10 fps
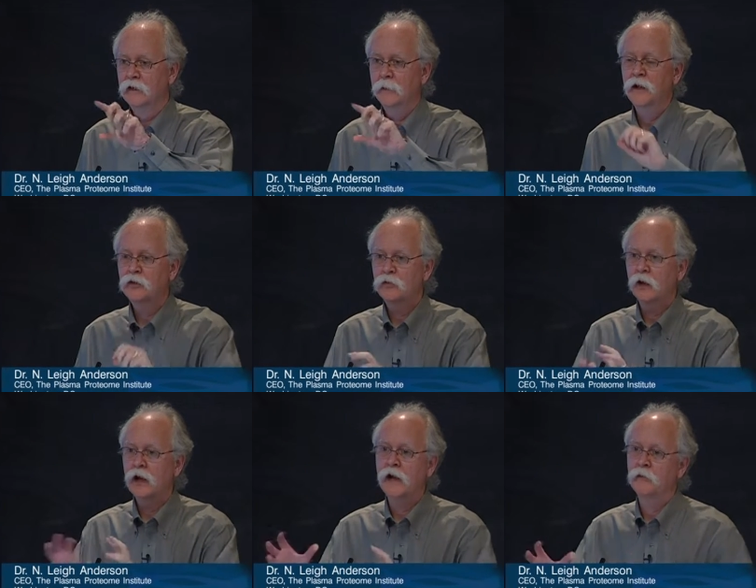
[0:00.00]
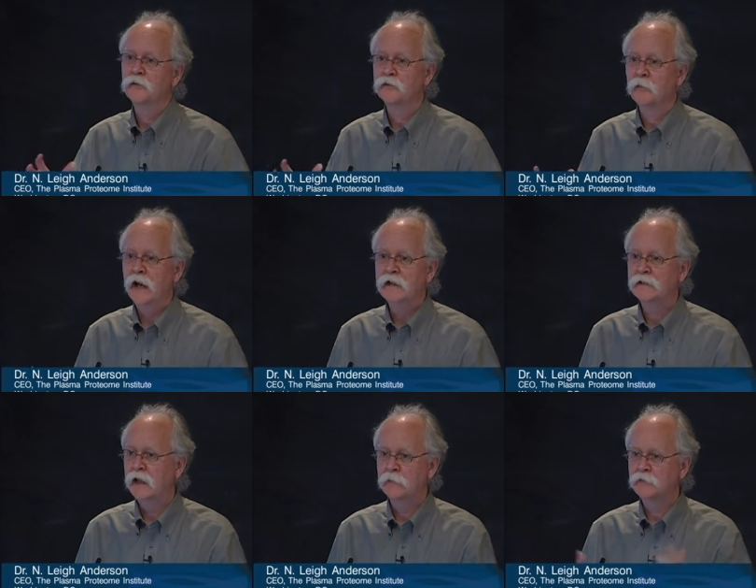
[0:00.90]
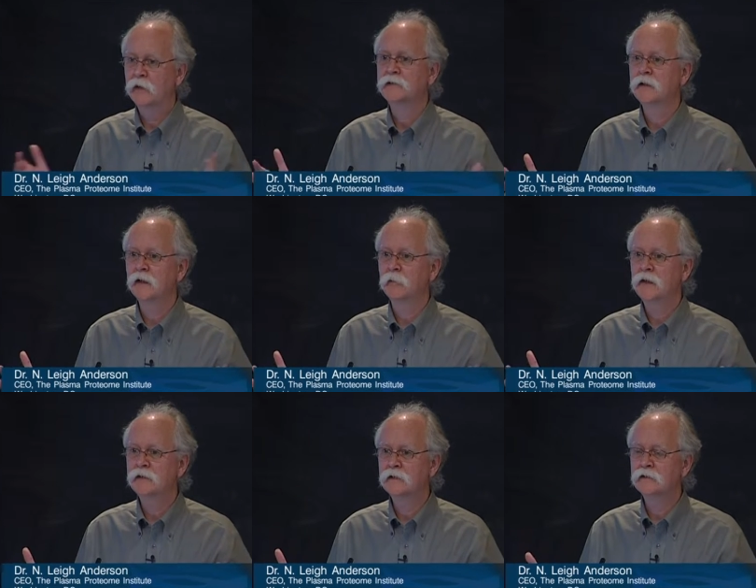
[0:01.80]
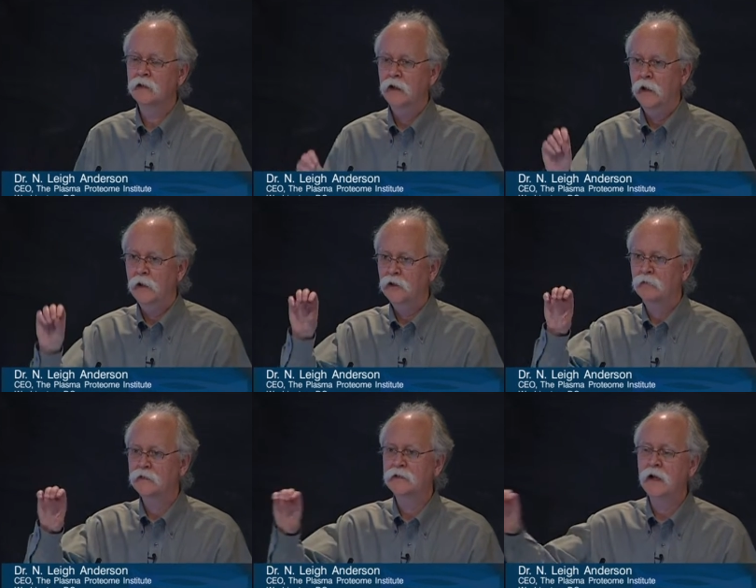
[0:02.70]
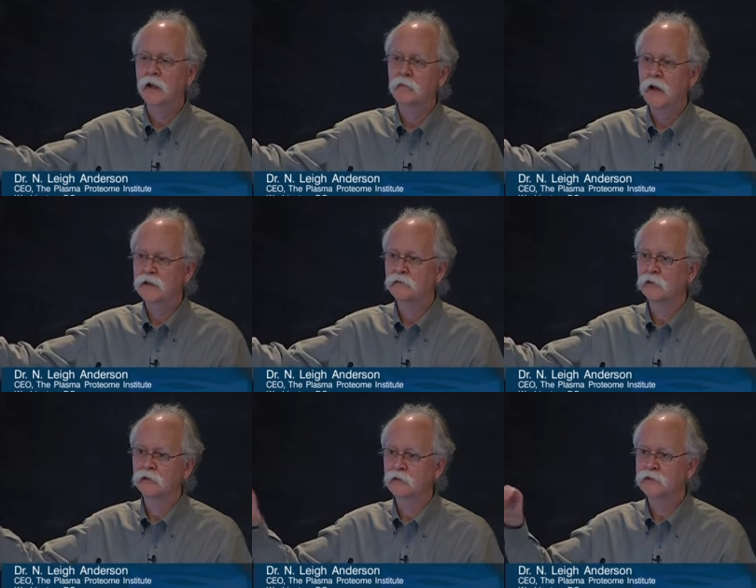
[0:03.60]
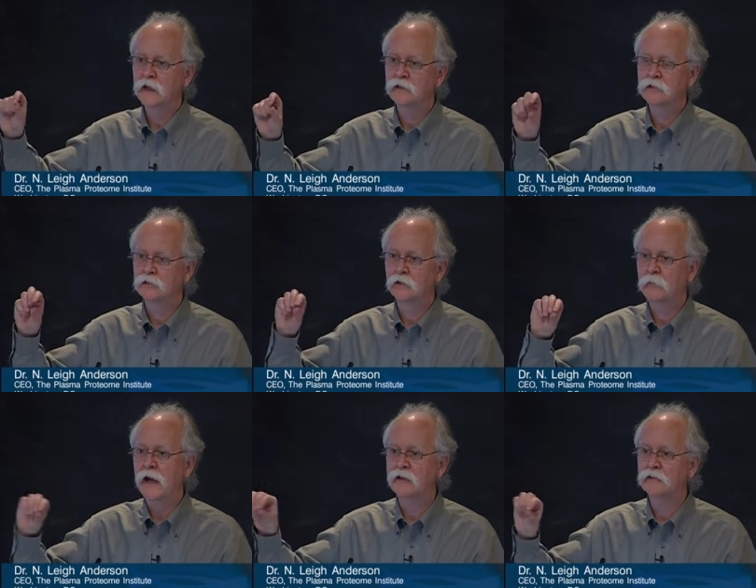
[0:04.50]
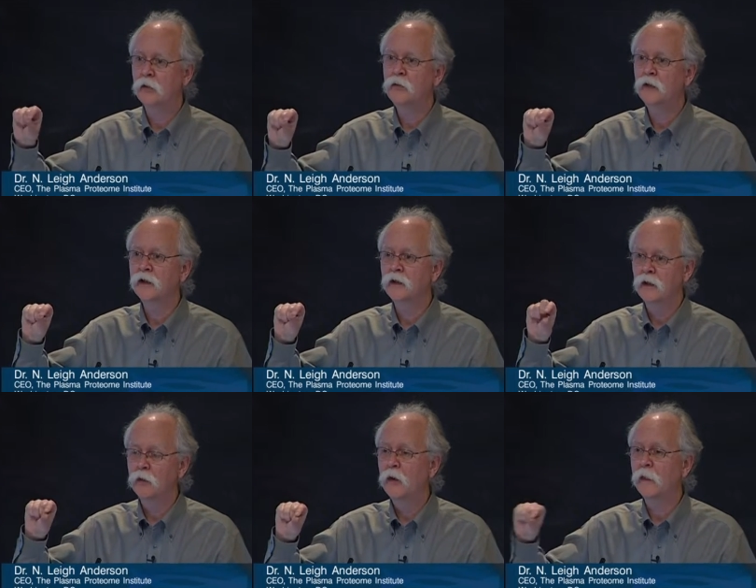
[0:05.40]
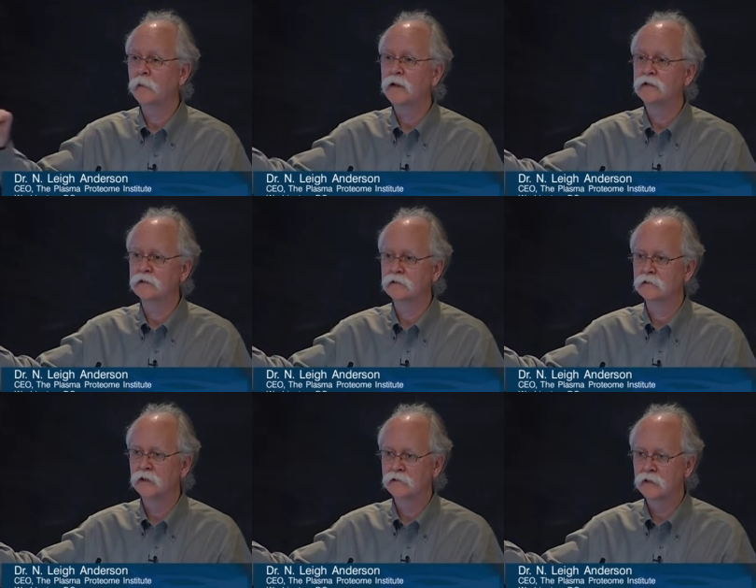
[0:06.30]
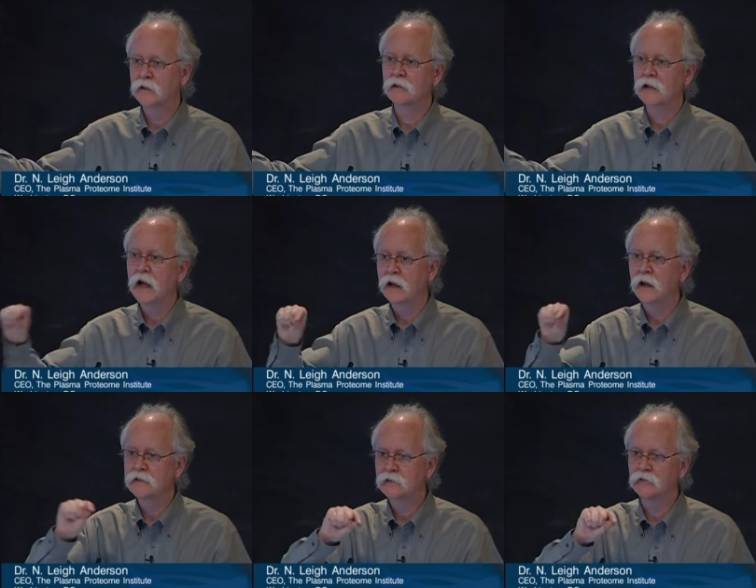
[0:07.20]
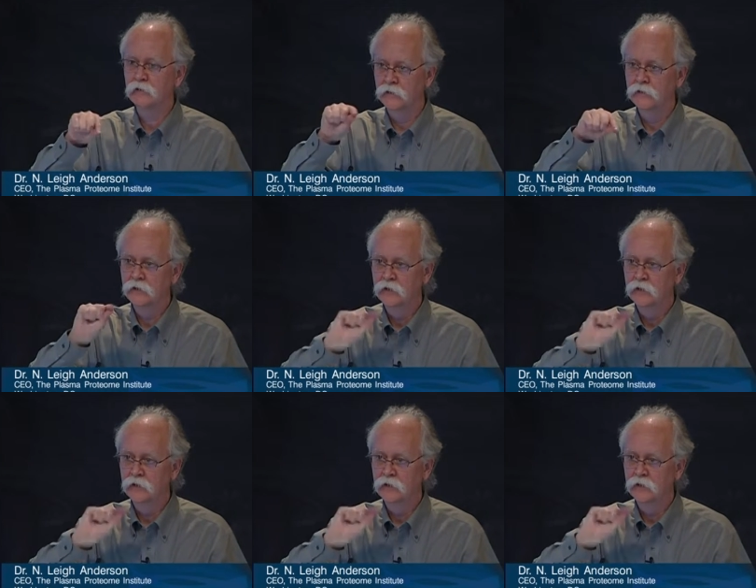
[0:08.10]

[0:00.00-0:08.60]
Then you collide it with some gas atoms busted into pieces, and then you have a second mass filter set to pass only one of the pieces that's diagnostic for, the,